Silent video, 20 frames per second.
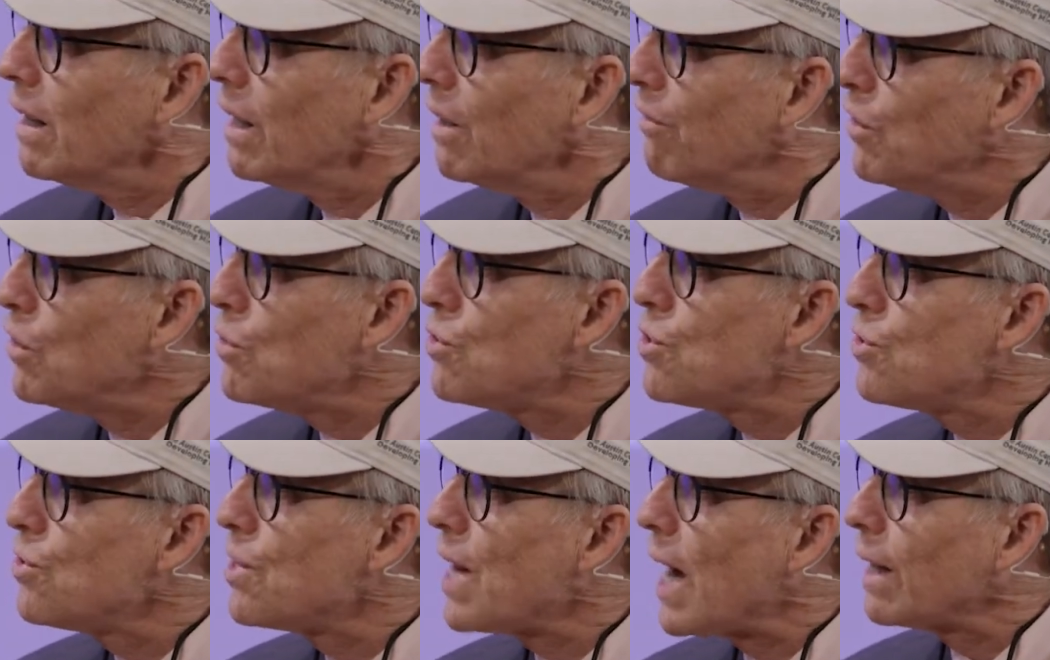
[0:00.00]
if you
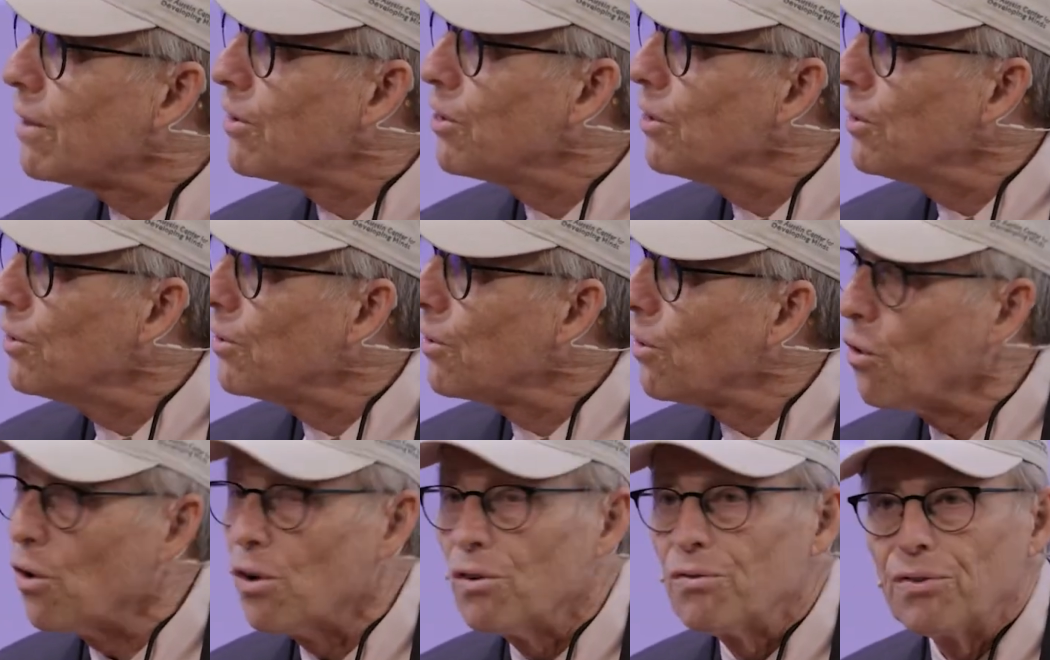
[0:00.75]
do that to
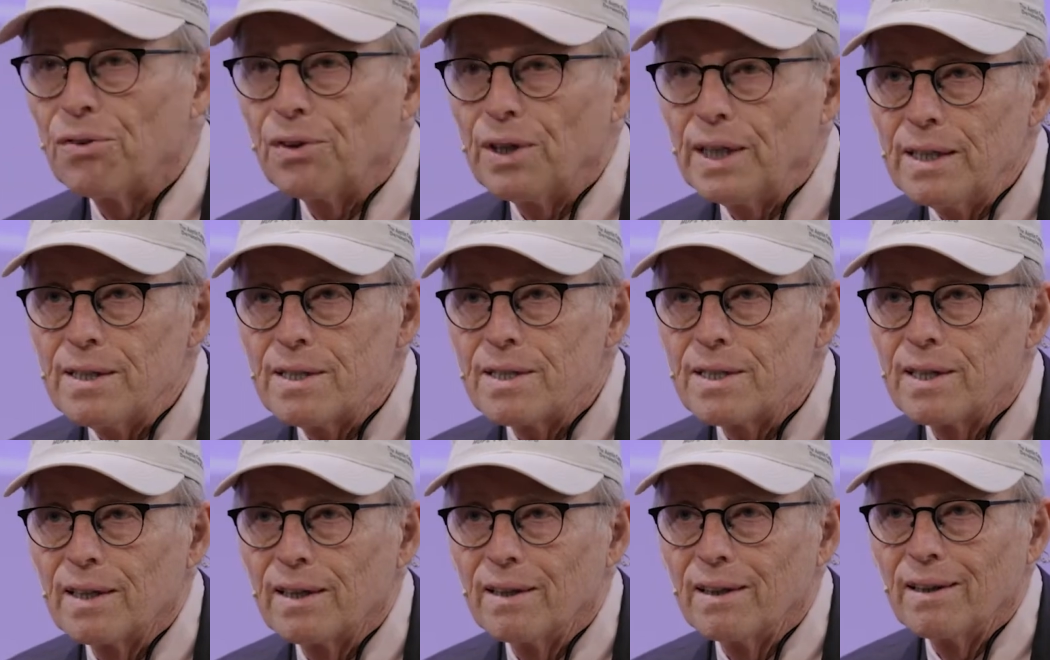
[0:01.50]
your
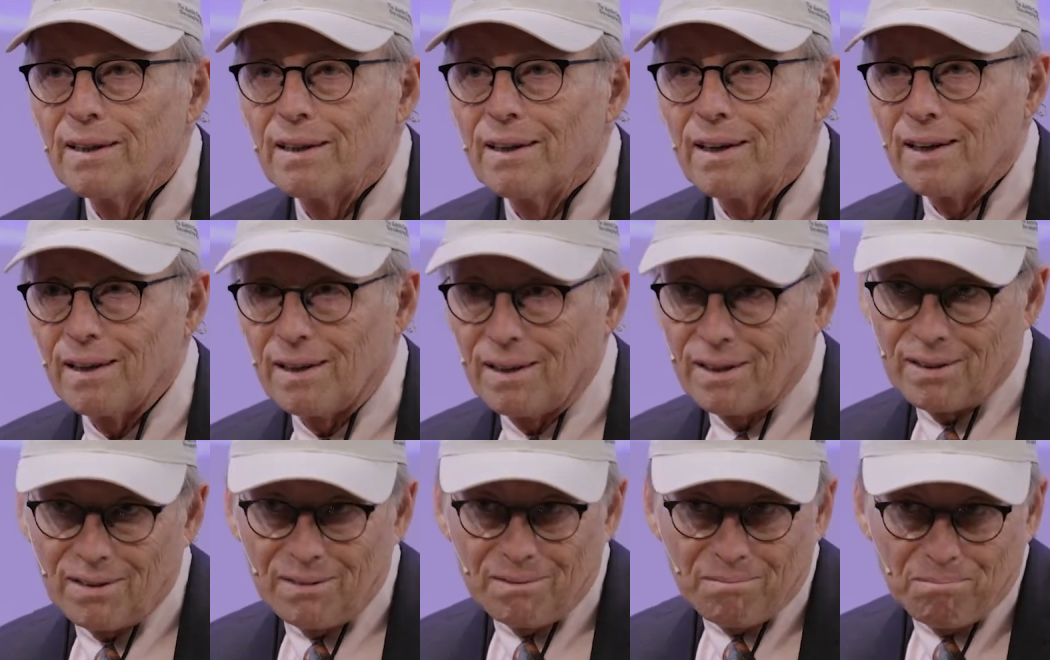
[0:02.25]
ovaries
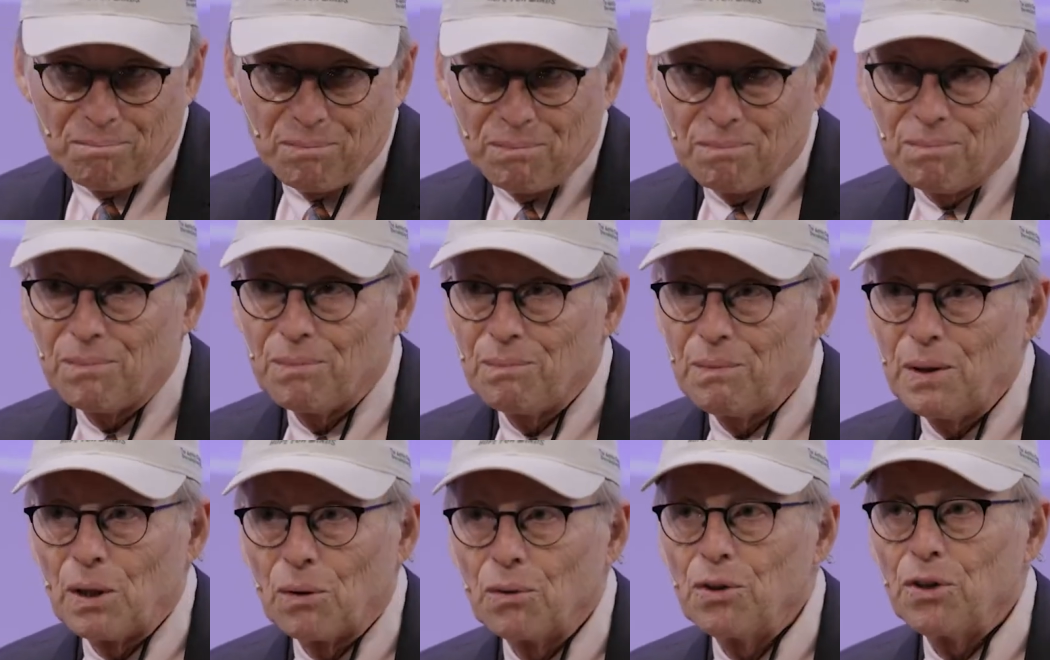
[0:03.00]
and
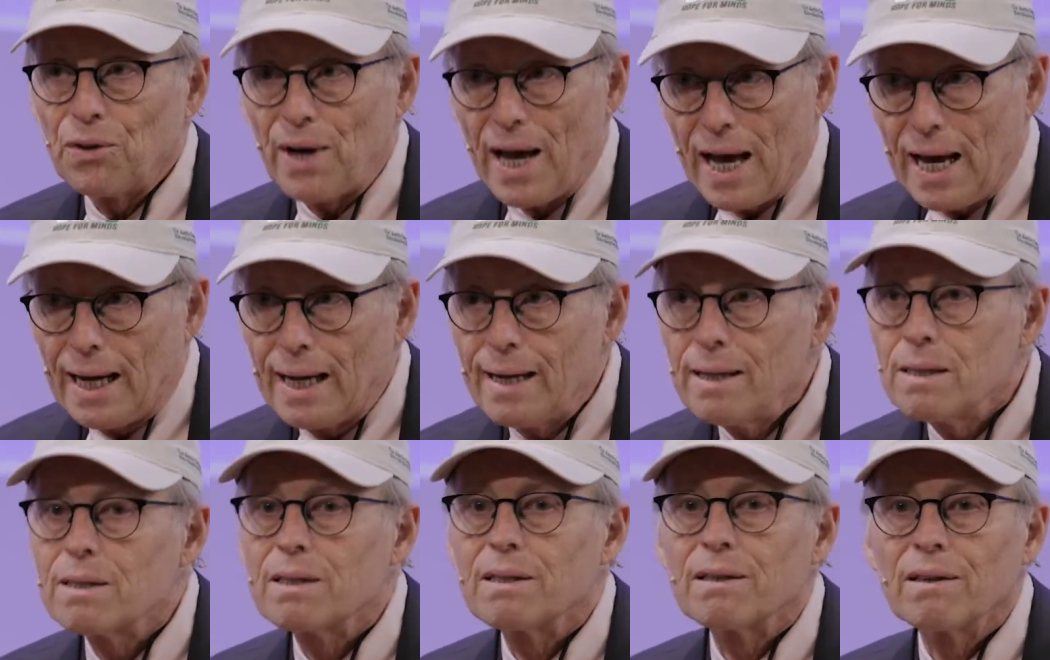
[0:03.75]
your
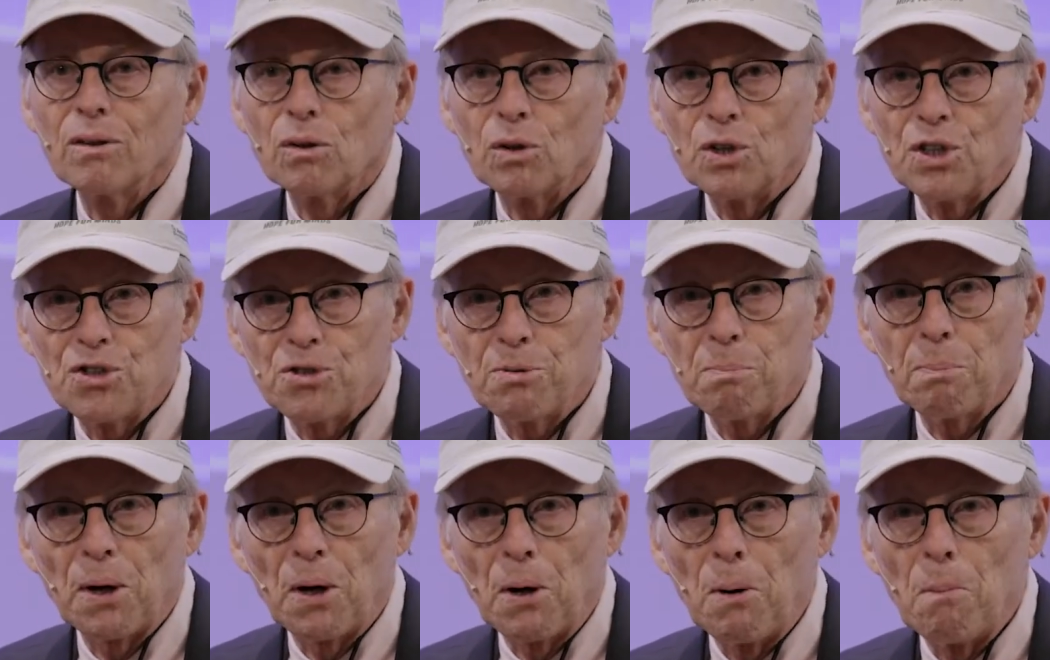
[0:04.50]
eggs or your
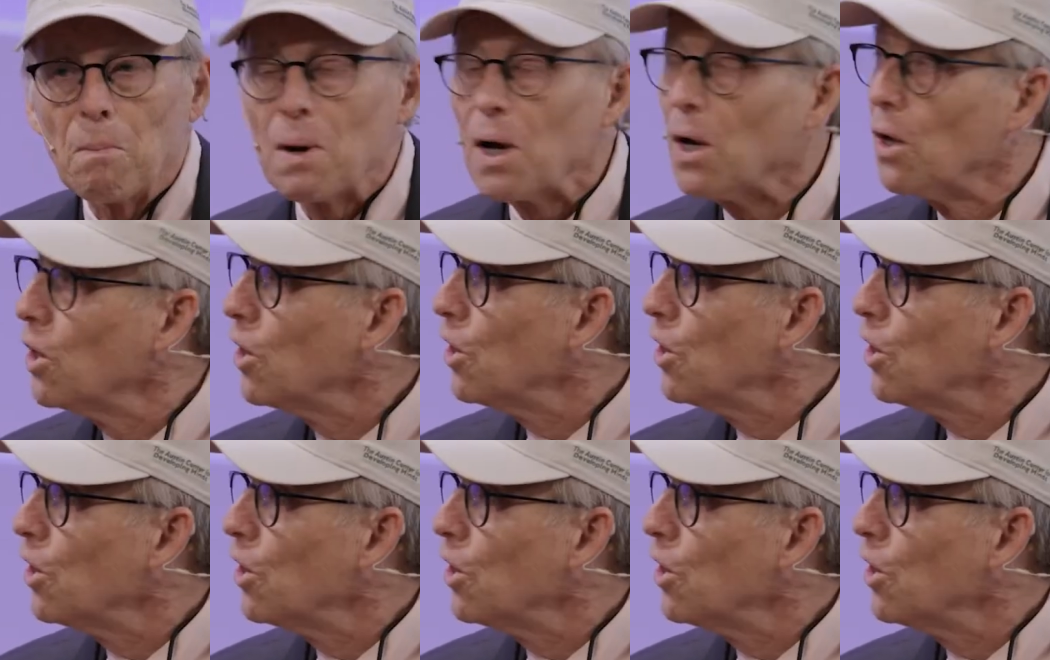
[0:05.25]
sperm,